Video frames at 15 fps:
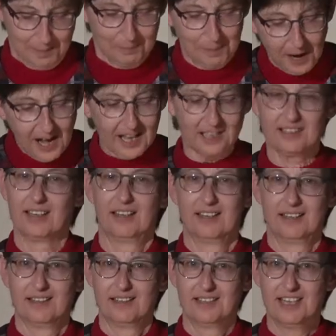But
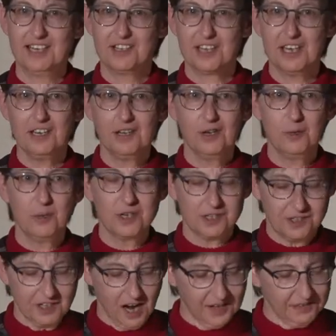TCU
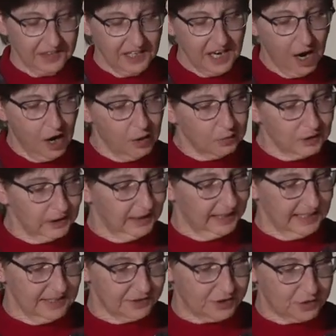was not the
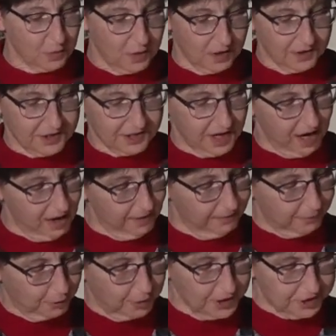only source of
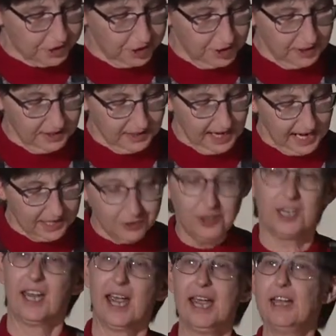Christian
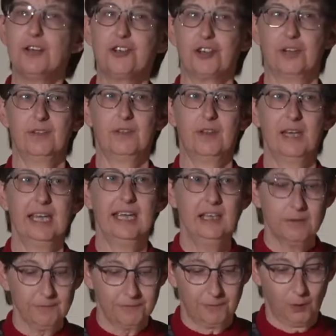education
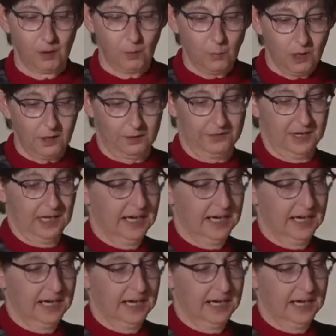in Fort Worth.